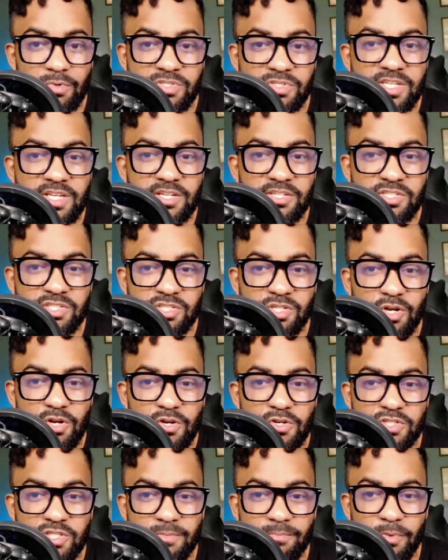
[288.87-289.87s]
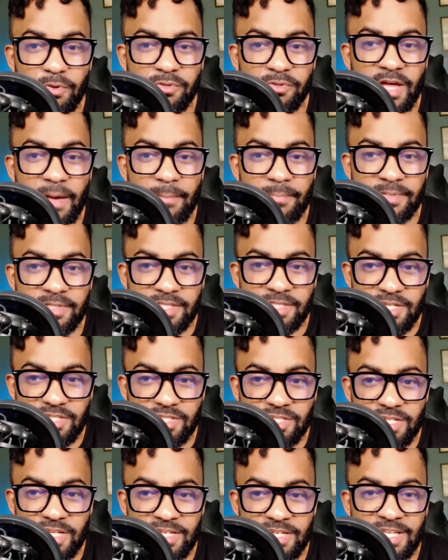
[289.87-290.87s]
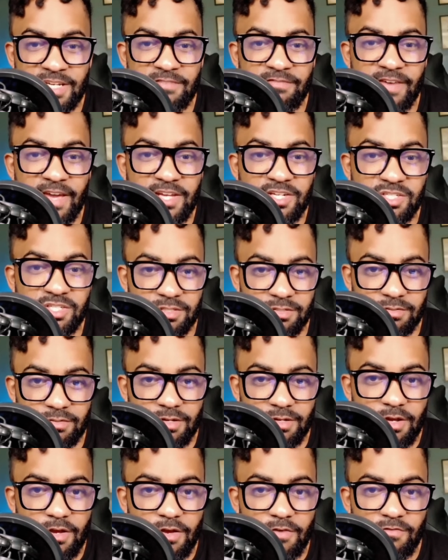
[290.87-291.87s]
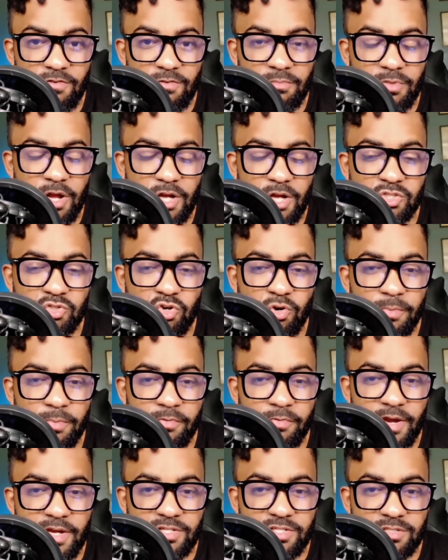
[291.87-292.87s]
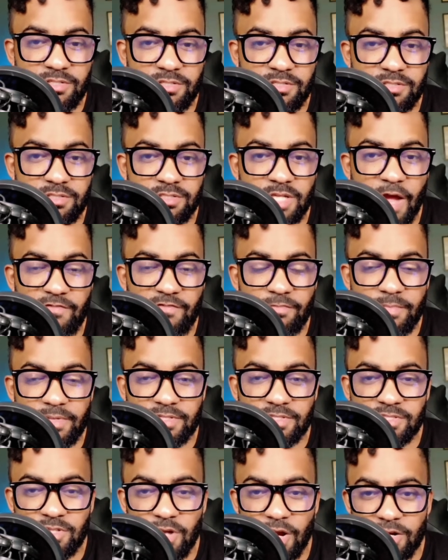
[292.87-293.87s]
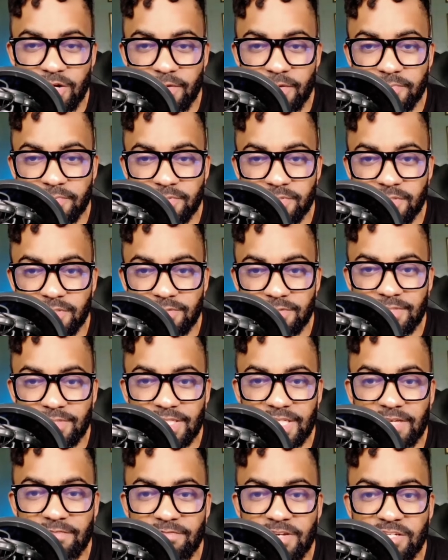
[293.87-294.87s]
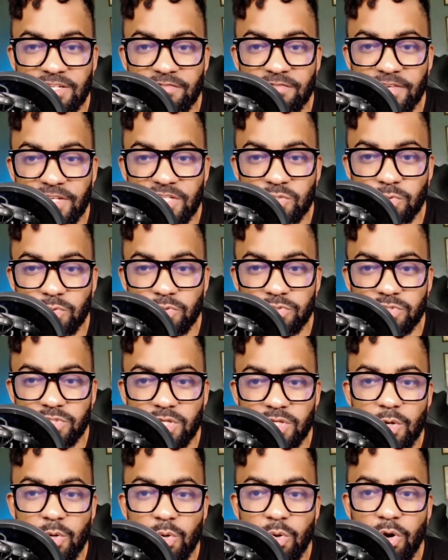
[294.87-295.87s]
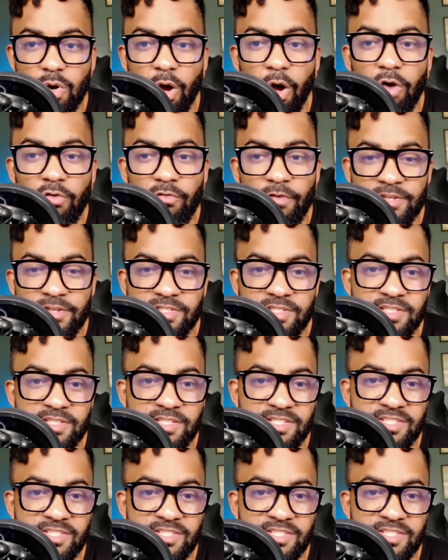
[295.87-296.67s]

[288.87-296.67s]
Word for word: seeing a surge in both competition and innovation from large corporations, government startups, and even individuals who are all racing to